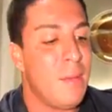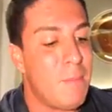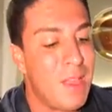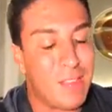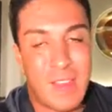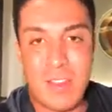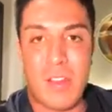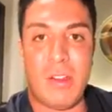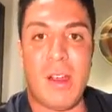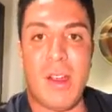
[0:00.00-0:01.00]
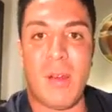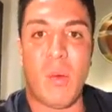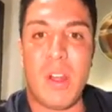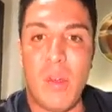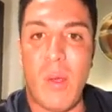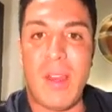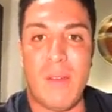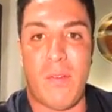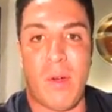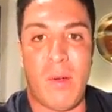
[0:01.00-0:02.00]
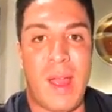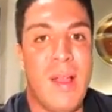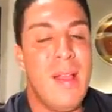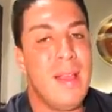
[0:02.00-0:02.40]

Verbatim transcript: Make this your year. What are you waiting for, right?